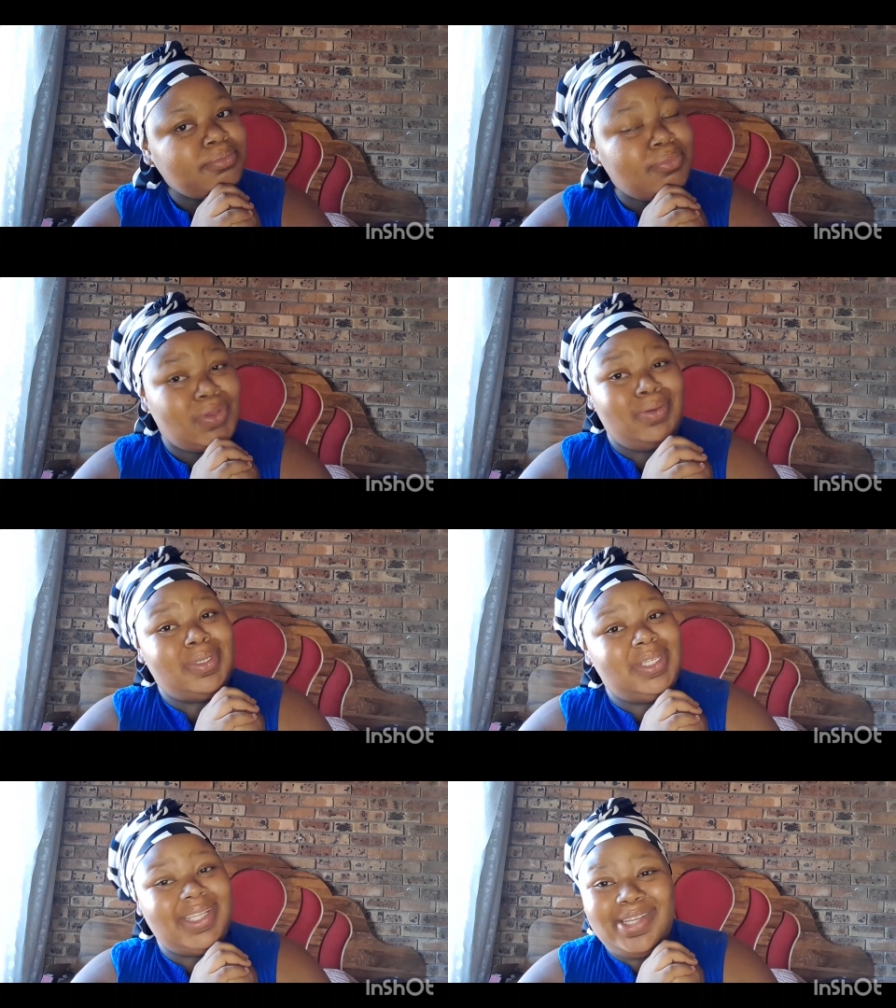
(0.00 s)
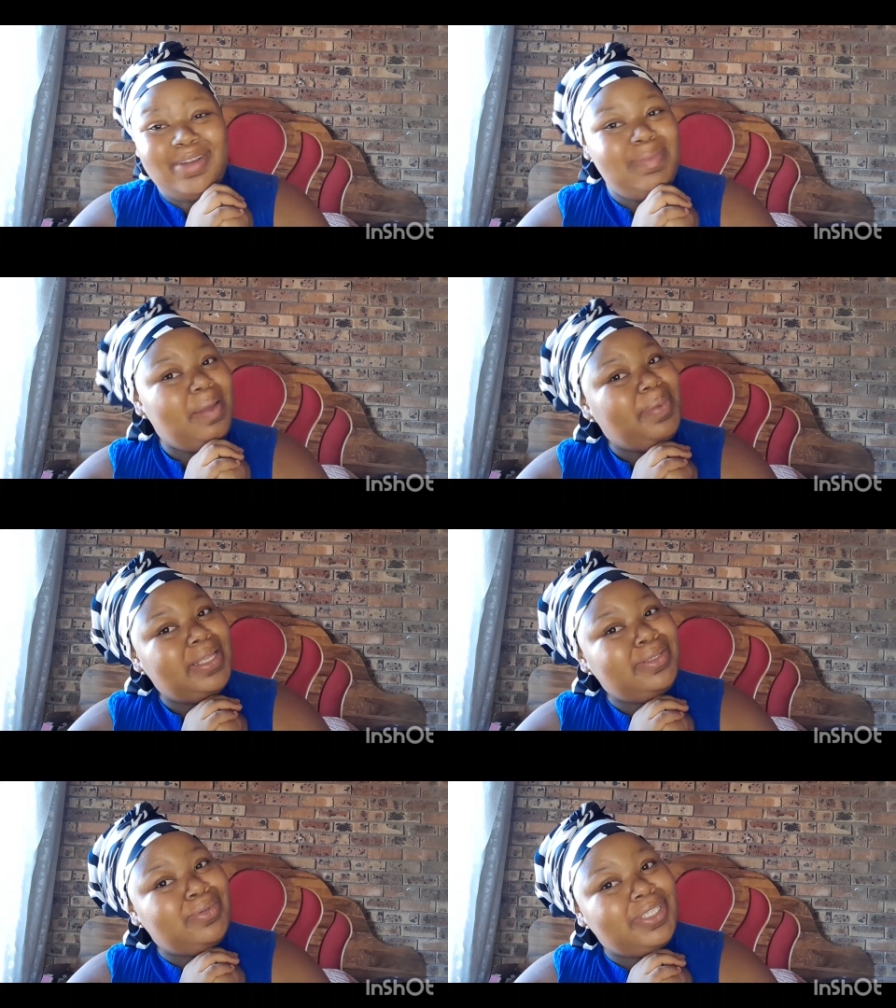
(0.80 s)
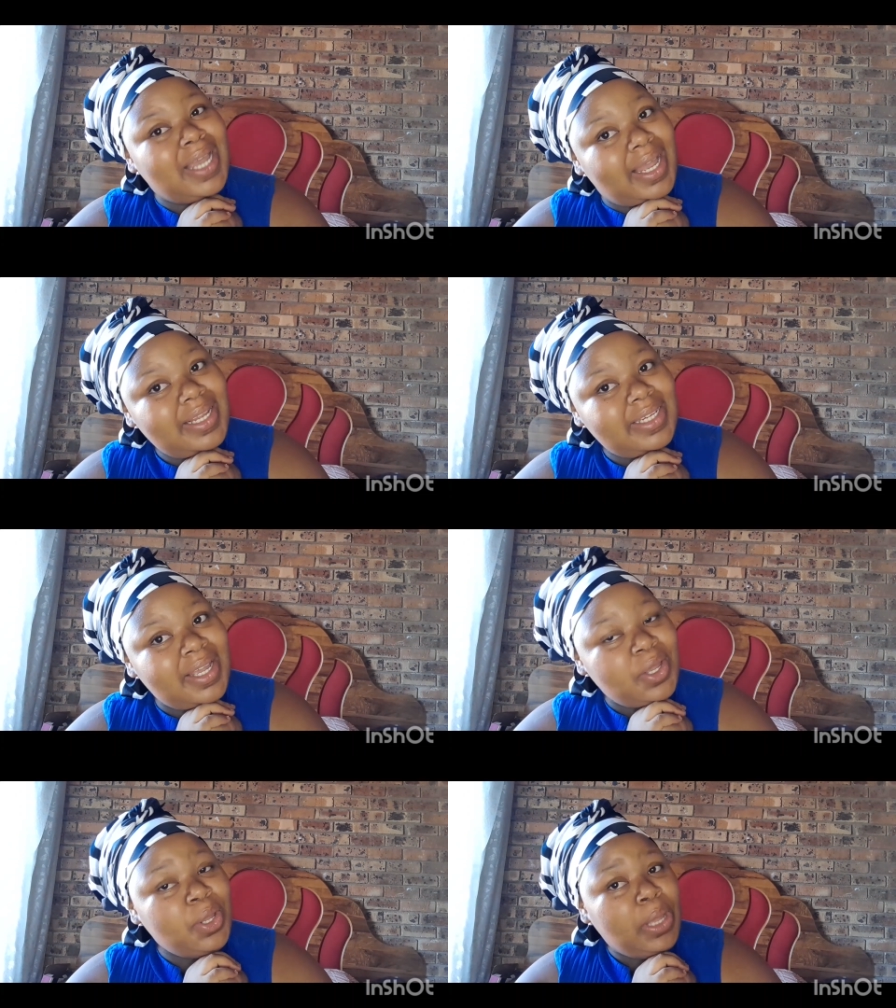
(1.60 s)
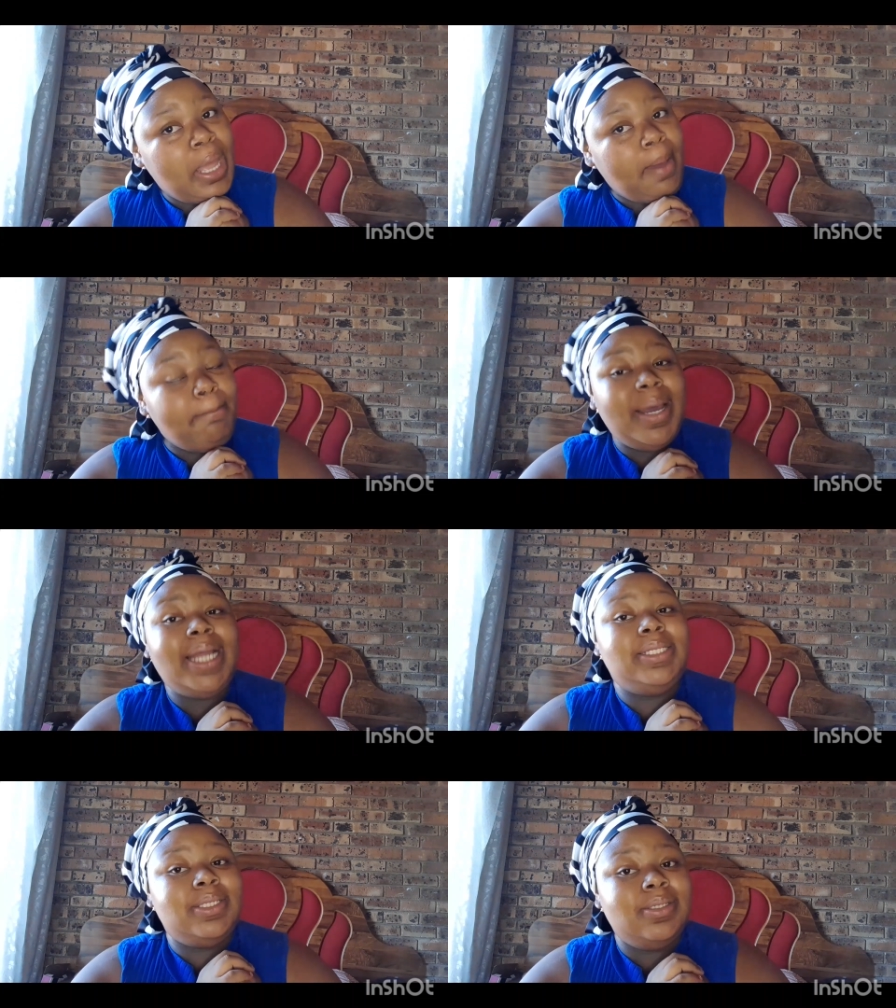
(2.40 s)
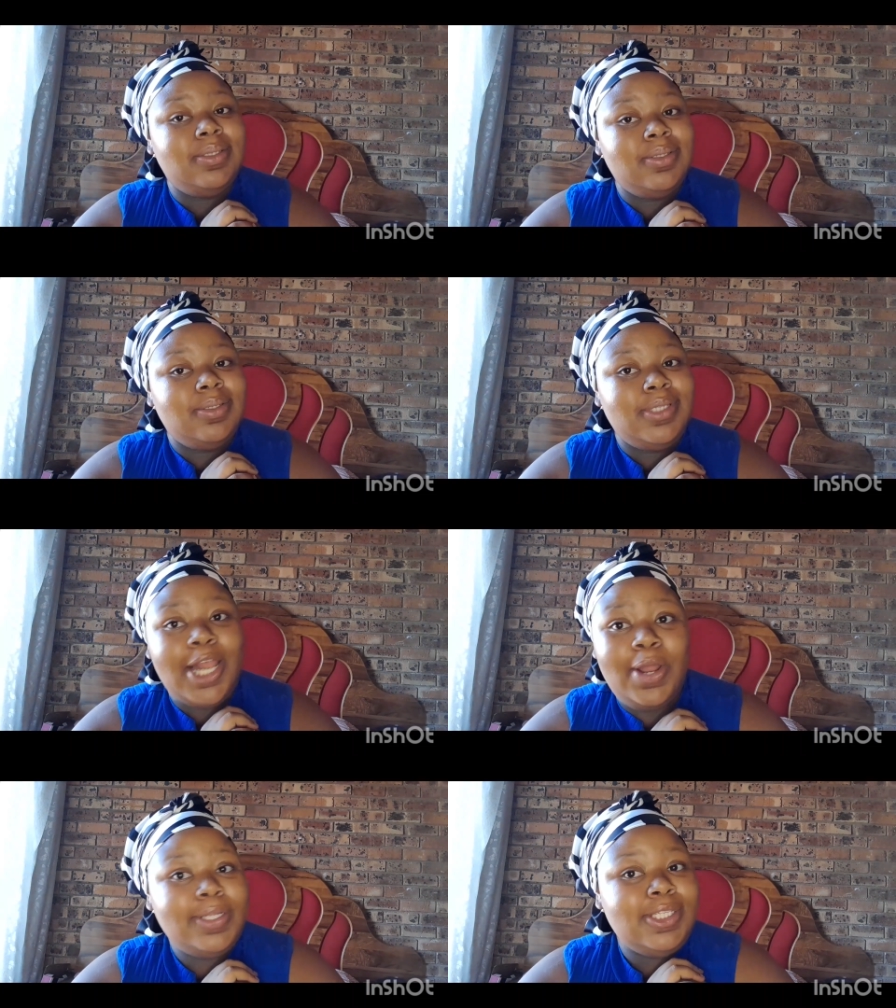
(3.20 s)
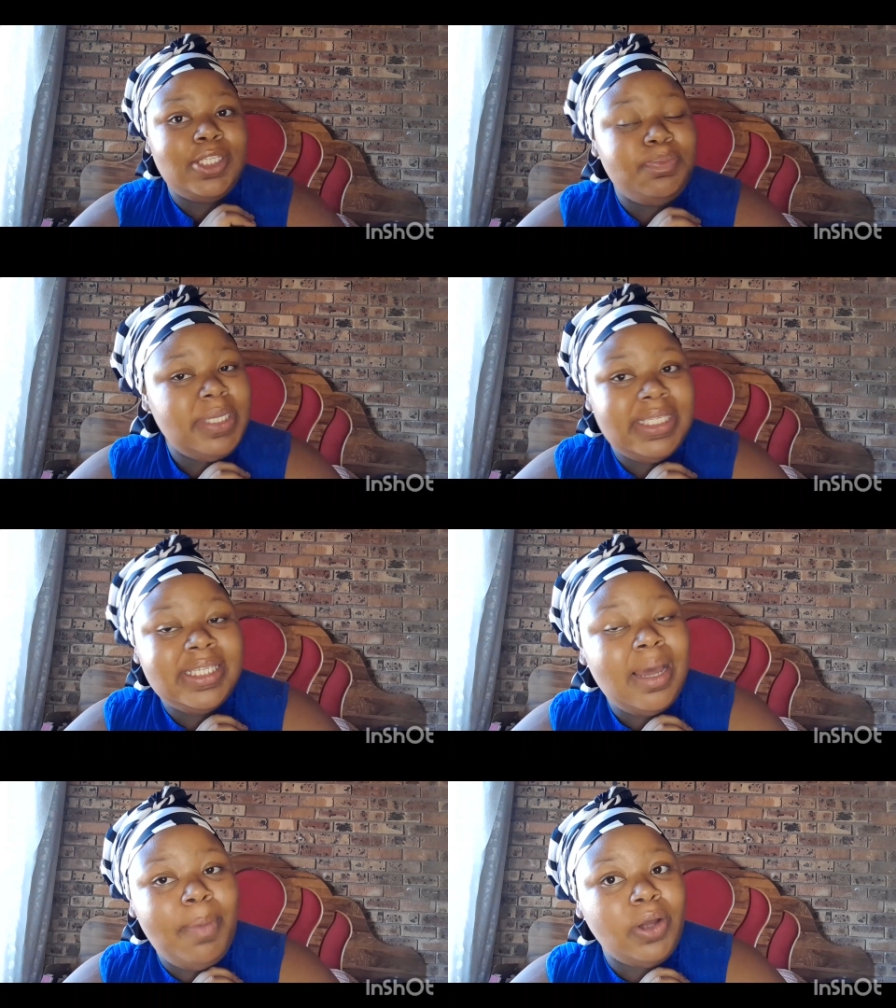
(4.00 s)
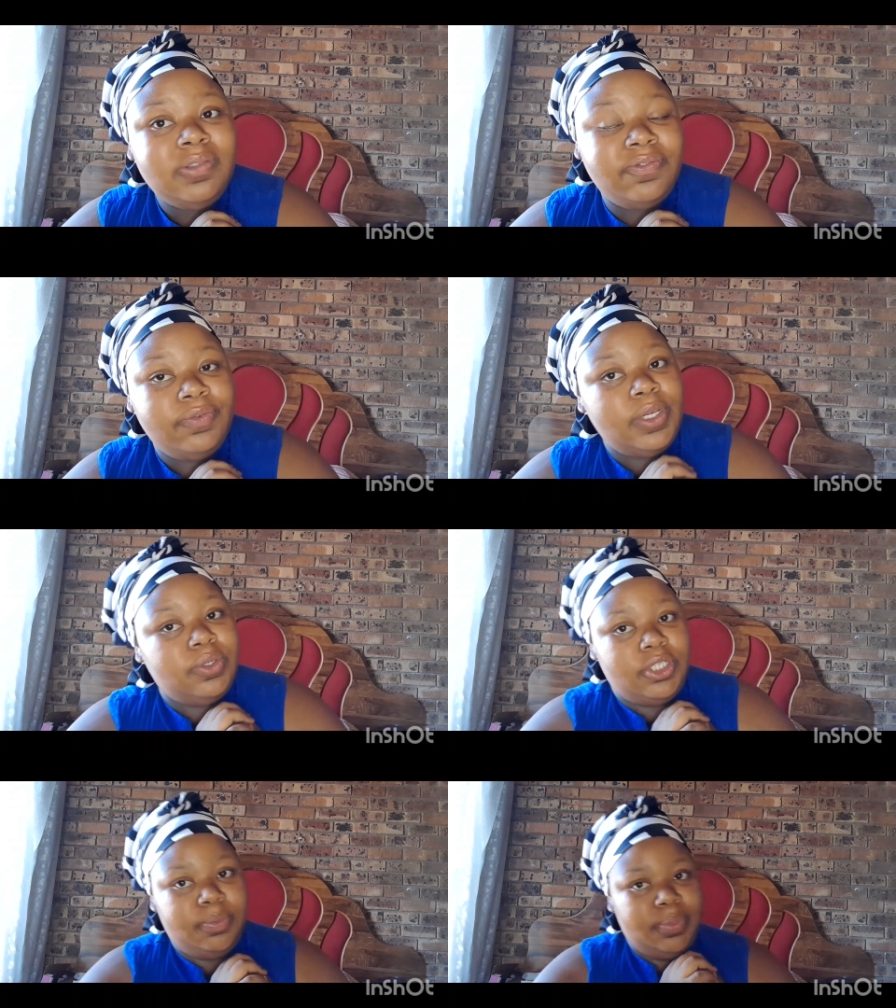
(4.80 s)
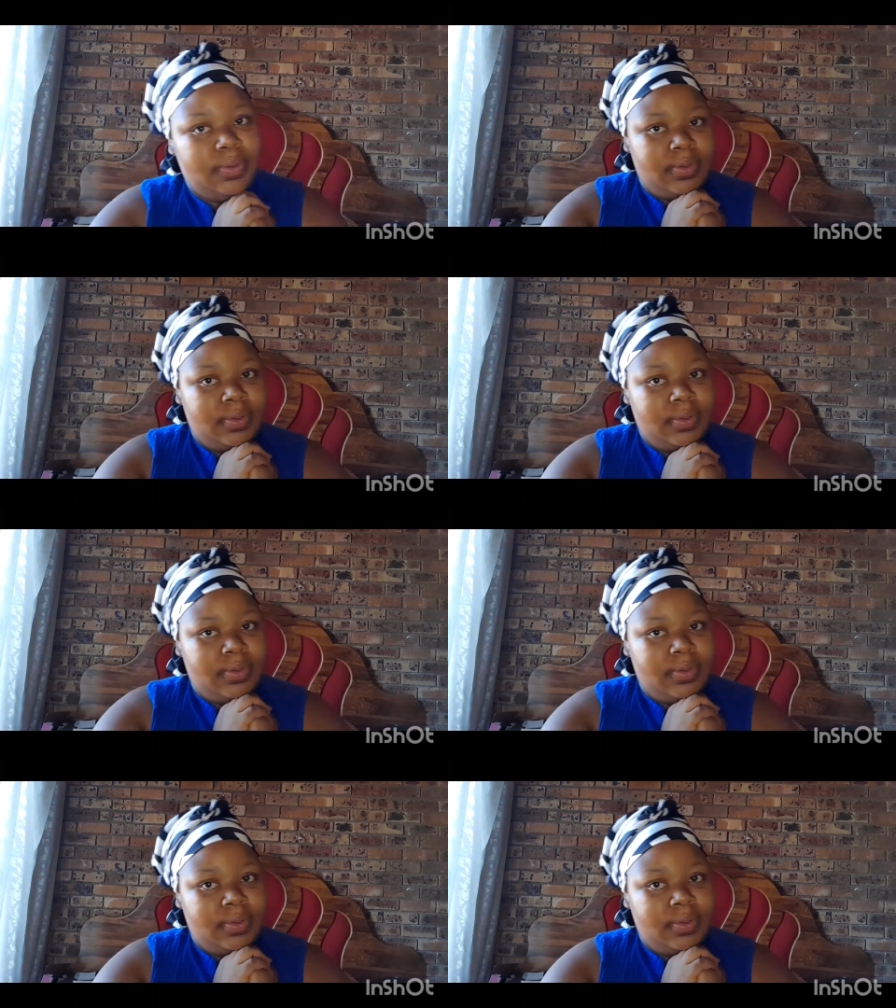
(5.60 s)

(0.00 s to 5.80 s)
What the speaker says: because it's not my place to judge. But the Lord speaks about fellowship.